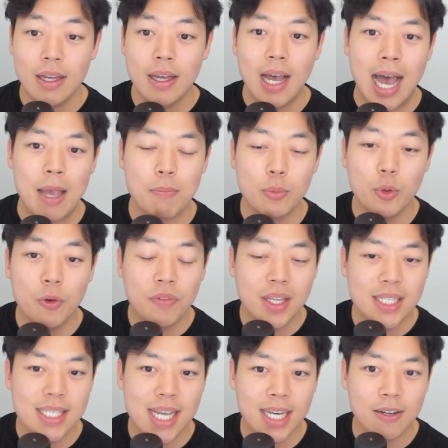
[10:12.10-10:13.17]
I moved
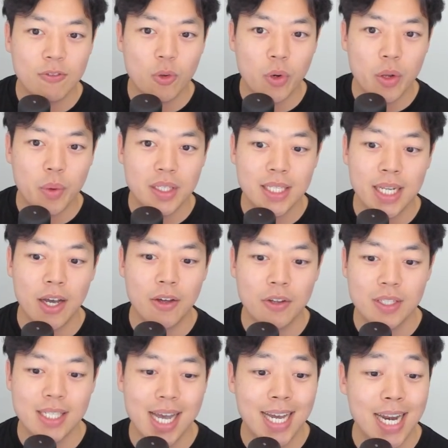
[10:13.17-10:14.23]
this negative 21 to the other
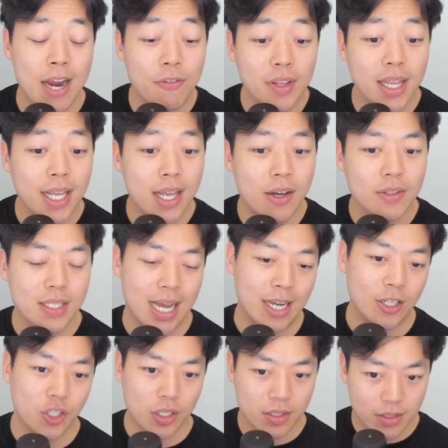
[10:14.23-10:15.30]
side. Everything else I
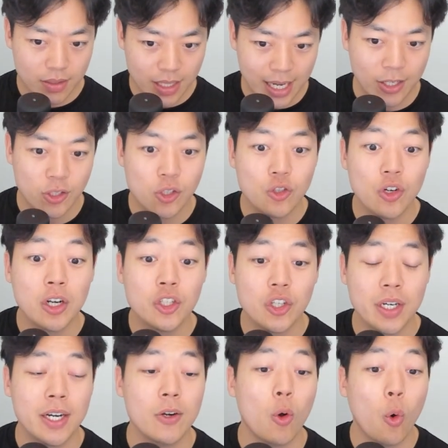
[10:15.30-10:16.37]
just kind of structured
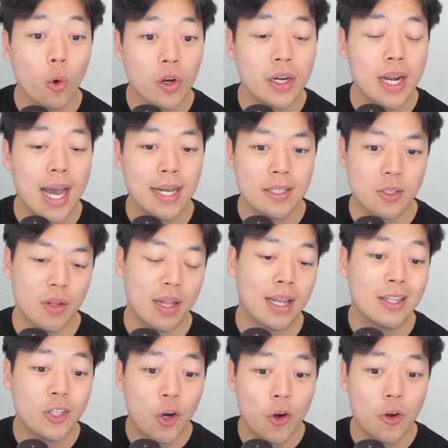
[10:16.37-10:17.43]
and organized so that the
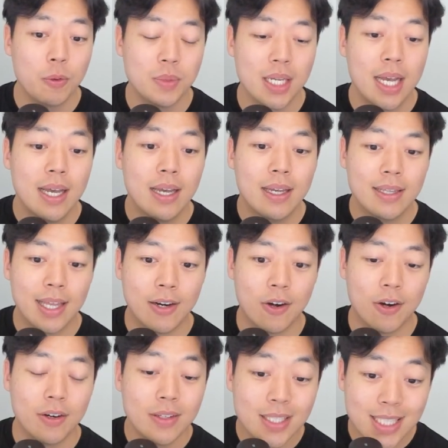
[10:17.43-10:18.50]
terms that
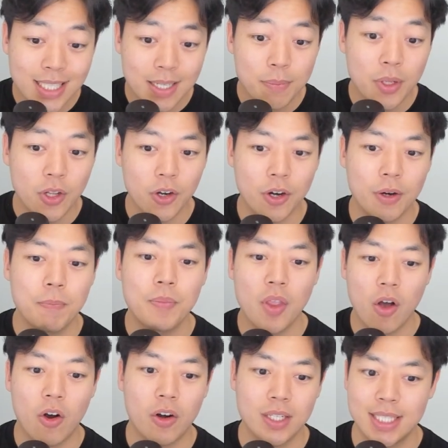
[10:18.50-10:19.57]
are similar
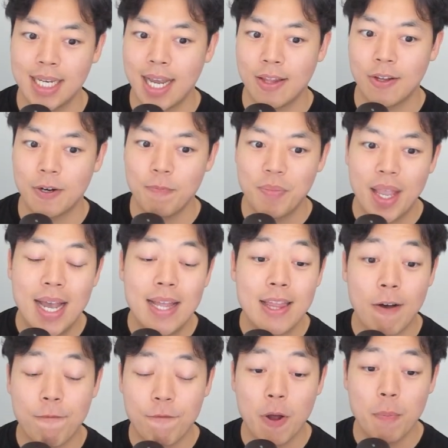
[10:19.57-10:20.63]
are together. Now
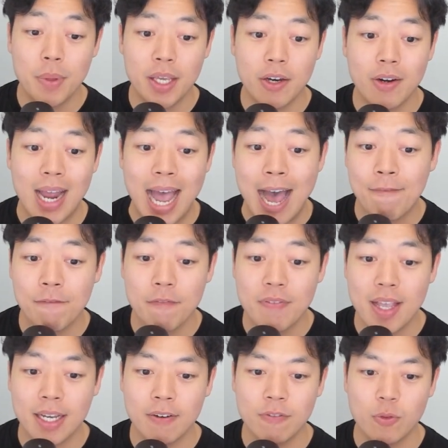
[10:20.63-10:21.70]
from here, half of
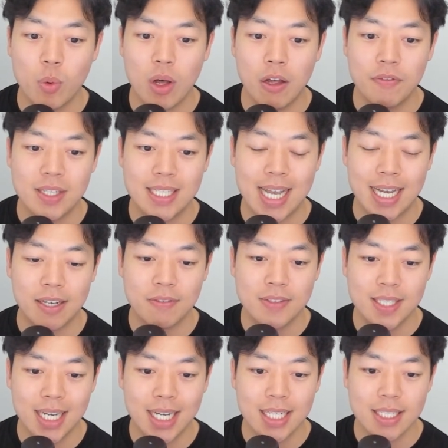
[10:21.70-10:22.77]
negative 12 is negative
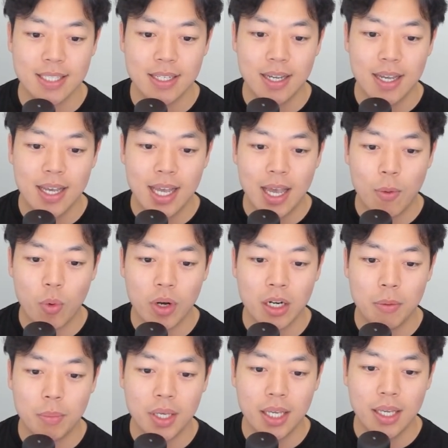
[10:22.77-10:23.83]
6, and we're going to
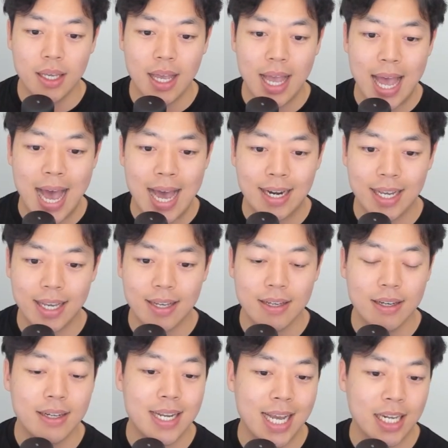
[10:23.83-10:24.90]
be adding
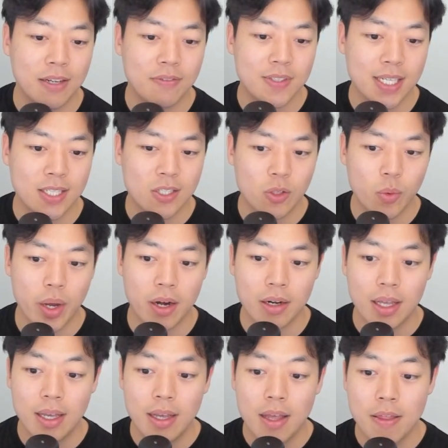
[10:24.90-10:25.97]
a negative 6 squared.
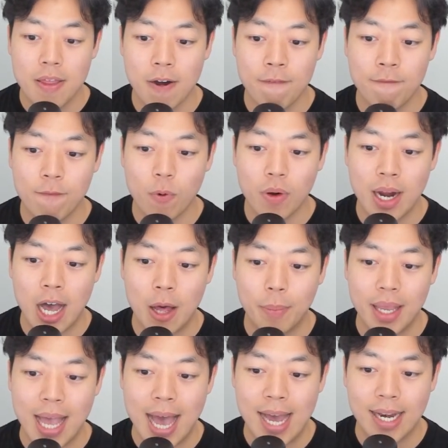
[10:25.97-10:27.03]
Therefore, I'll
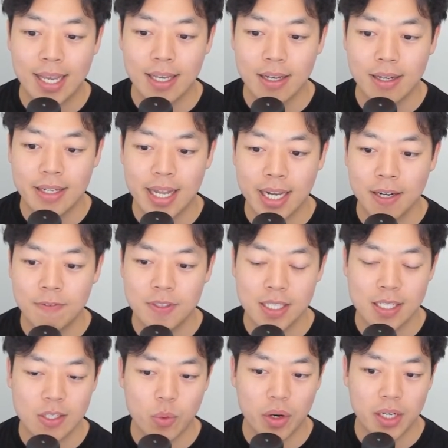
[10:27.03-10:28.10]
be adding a negative
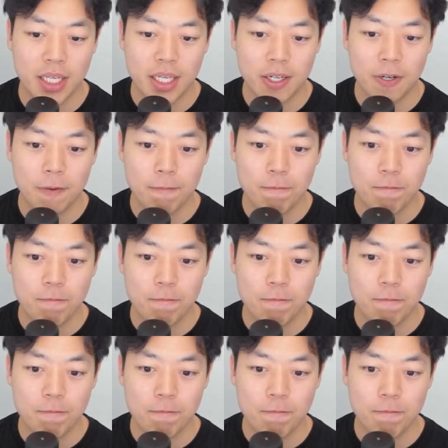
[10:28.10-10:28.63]
6 squared here.